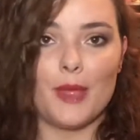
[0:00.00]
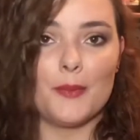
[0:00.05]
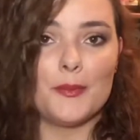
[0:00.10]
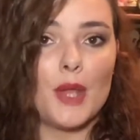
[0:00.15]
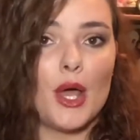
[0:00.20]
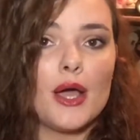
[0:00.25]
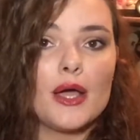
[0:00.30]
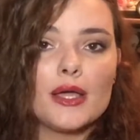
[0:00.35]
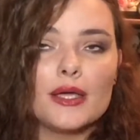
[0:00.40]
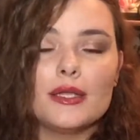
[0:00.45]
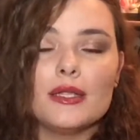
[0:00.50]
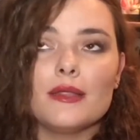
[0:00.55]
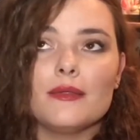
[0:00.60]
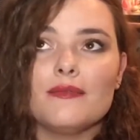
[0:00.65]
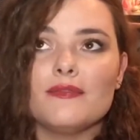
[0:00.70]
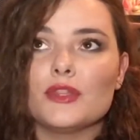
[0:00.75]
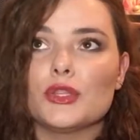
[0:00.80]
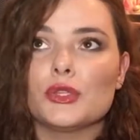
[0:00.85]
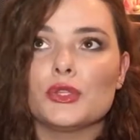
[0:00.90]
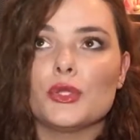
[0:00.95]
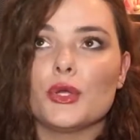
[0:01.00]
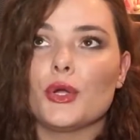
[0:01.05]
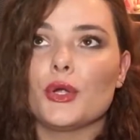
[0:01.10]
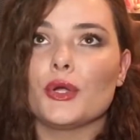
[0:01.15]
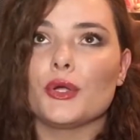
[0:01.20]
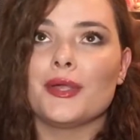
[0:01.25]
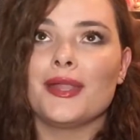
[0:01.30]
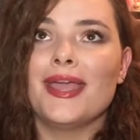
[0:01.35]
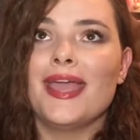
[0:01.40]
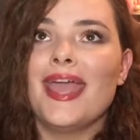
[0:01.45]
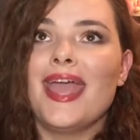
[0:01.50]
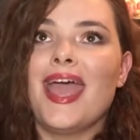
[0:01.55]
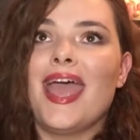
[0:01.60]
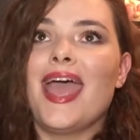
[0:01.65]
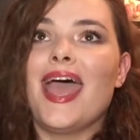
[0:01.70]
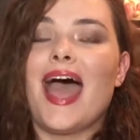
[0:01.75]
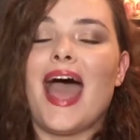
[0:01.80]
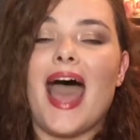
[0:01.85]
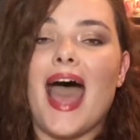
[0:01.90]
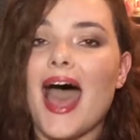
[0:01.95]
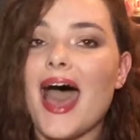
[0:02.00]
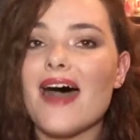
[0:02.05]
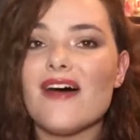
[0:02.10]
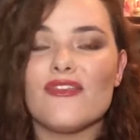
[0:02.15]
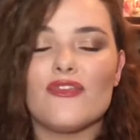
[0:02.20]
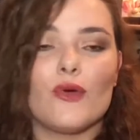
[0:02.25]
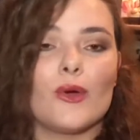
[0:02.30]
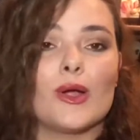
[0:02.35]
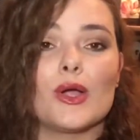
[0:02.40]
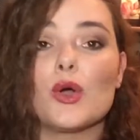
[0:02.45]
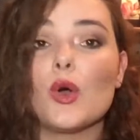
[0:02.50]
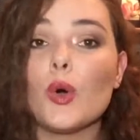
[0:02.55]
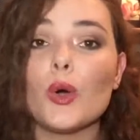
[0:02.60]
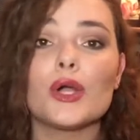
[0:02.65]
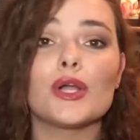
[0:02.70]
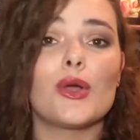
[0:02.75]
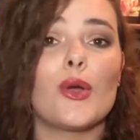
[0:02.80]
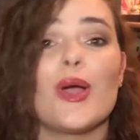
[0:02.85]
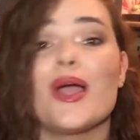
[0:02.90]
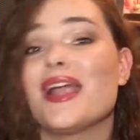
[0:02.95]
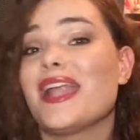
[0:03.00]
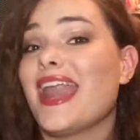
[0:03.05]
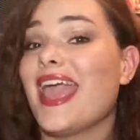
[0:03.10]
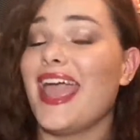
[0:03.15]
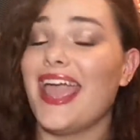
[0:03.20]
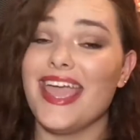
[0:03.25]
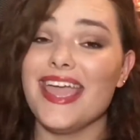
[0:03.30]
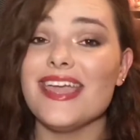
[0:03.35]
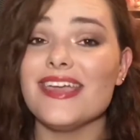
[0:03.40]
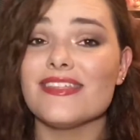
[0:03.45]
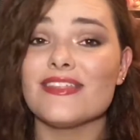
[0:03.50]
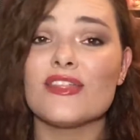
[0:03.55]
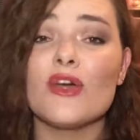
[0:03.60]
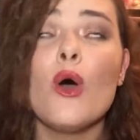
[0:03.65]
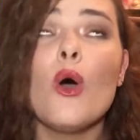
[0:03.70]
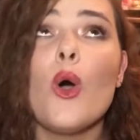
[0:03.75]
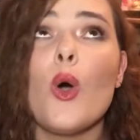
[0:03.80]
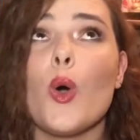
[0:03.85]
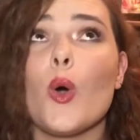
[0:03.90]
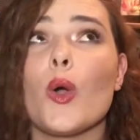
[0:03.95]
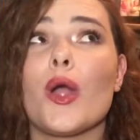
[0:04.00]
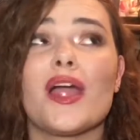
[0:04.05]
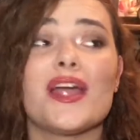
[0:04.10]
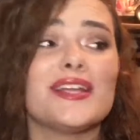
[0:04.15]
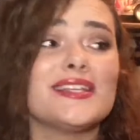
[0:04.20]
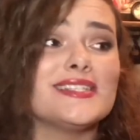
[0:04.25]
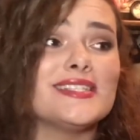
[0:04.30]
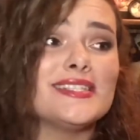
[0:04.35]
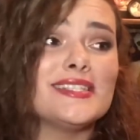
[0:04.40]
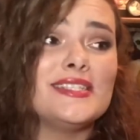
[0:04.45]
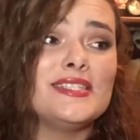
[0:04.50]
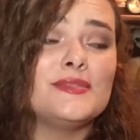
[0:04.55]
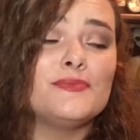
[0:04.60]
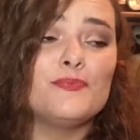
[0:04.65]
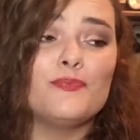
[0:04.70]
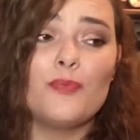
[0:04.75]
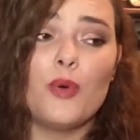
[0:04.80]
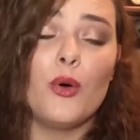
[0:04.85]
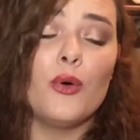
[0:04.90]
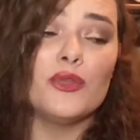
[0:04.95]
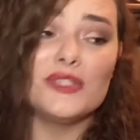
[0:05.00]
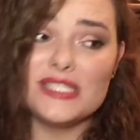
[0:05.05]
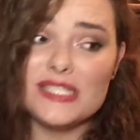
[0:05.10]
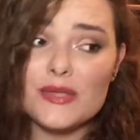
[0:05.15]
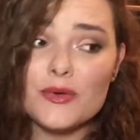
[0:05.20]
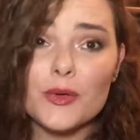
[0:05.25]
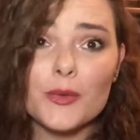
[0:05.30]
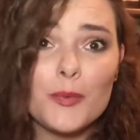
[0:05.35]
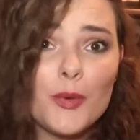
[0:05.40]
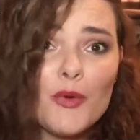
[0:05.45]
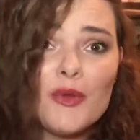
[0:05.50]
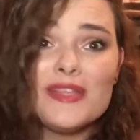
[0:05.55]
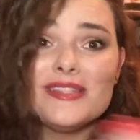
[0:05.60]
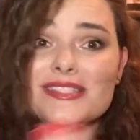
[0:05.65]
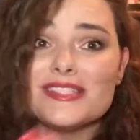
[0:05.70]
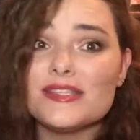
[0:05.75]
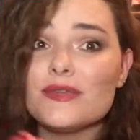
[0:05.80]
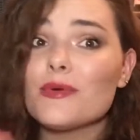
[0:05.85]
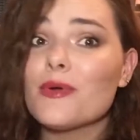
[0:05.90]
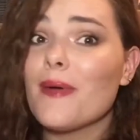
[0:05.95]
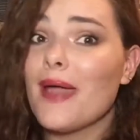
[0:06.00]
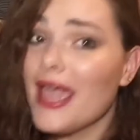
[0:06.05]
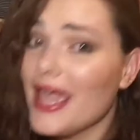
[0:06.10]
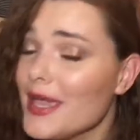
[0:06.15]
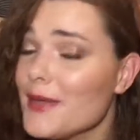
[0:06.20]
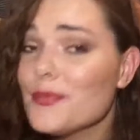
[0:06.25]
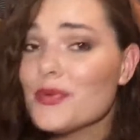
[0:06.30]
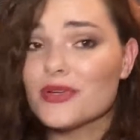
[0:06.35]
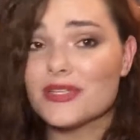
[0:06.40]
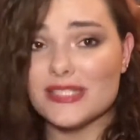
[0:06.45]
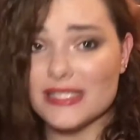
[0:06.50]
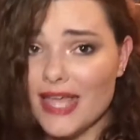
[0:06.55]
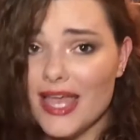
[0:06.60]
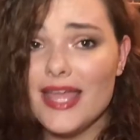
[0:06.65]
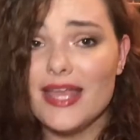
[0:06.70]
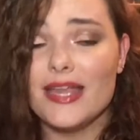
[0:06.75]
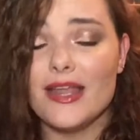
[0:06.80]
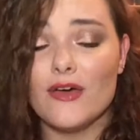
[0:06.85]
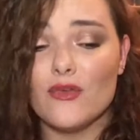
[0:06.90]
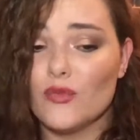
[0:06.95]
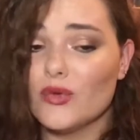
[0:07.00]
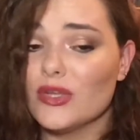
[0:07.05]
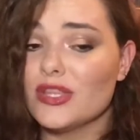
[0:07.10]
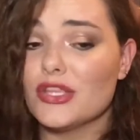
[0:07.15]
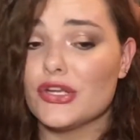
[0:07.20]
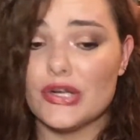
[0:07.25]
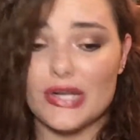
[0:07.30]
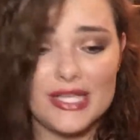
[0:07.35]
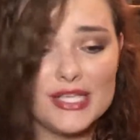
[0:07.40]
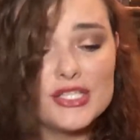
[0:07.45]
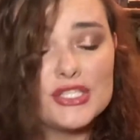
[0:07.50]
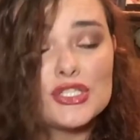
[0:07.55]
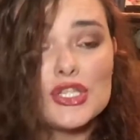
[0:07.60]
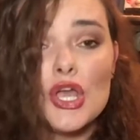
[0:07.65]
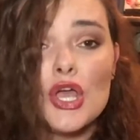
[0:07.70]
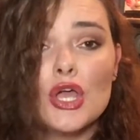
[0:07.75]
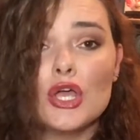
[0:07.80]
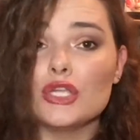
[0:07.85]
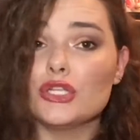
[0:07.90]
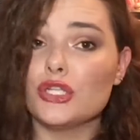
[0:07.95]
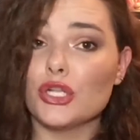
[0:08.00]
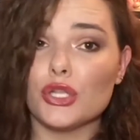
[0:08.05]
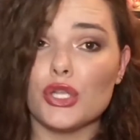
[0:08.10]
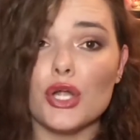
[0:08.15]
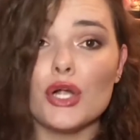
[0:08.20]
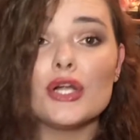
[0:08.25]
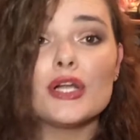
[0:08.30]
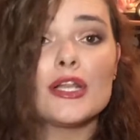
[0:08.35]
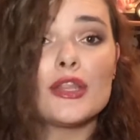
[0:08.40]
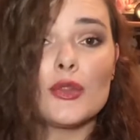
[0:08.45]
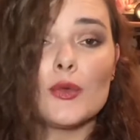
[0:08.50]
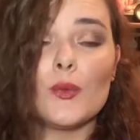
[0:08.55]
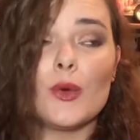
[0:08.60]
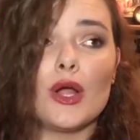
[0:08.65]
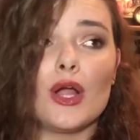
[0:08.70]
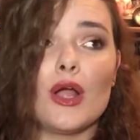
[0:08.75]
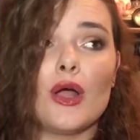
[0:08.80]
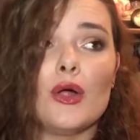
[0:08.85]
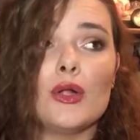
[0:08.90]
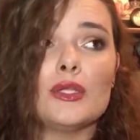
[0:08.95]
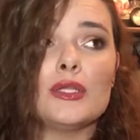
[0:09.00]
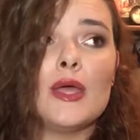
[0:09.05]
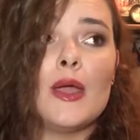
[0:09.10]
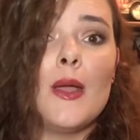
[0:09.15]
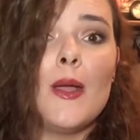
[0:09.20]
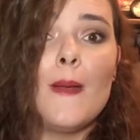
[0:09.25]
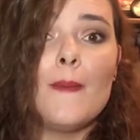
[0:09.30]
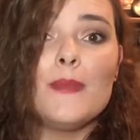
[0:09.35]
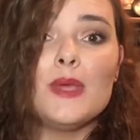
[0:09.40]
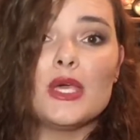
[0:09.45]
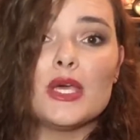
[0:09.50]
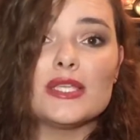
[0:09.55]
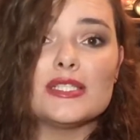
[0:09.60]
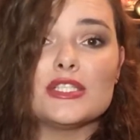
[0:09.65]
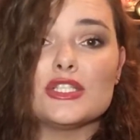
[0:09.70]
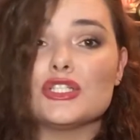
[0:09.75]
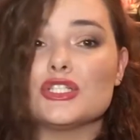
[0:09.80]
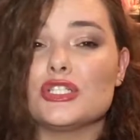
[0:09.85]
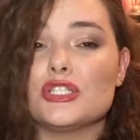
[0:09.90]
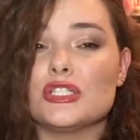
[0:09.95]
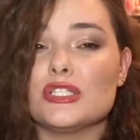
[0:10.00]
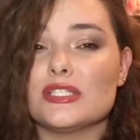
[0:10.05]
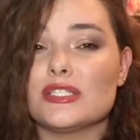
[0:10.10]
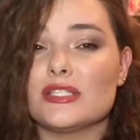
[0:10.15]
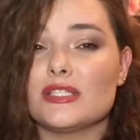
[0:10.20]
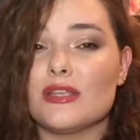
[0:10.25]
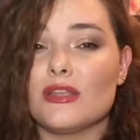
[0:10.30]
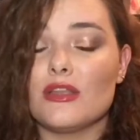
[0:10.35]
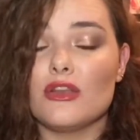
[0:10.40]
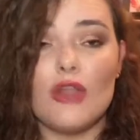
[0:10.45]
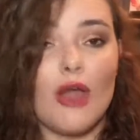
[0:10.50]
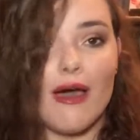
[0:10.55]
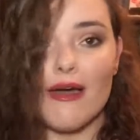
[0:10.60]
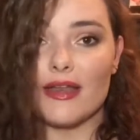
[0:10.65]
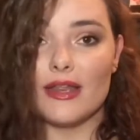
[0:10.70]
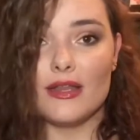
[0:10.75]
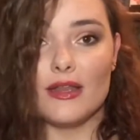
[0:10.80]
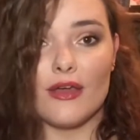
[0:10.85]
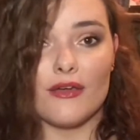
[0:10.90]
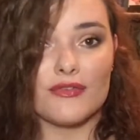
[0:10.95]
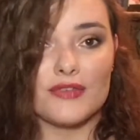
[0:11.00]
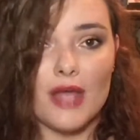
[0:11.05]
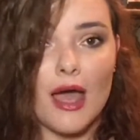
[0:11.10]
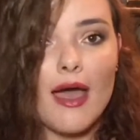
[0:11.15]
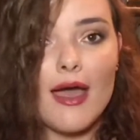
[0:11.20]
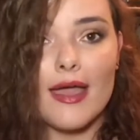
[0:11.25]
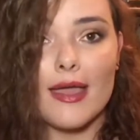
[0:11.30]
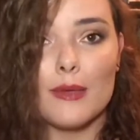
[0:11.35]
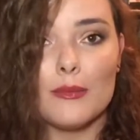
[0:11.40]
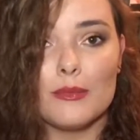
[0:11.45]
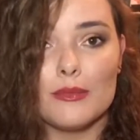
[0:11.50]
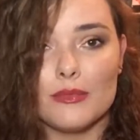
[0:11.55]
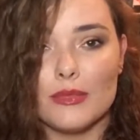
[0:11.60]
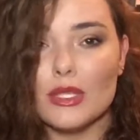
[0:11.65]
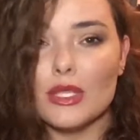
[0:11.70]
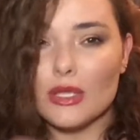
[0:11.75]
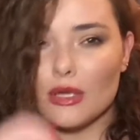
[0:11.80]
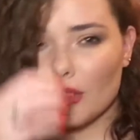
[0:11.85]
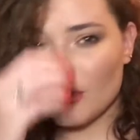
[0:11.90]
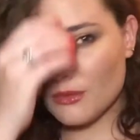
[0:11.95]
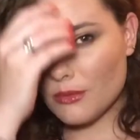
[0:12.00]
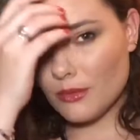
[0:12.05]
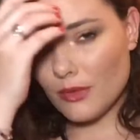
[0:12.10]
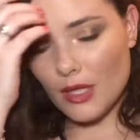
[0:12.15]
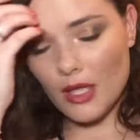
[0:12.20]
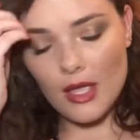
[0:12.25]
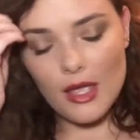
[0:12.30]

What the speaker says: I'm not going to even learn half or a quarter or an eighth or 0.08% of what there is to learn in the world, because there's just not enough time, you know?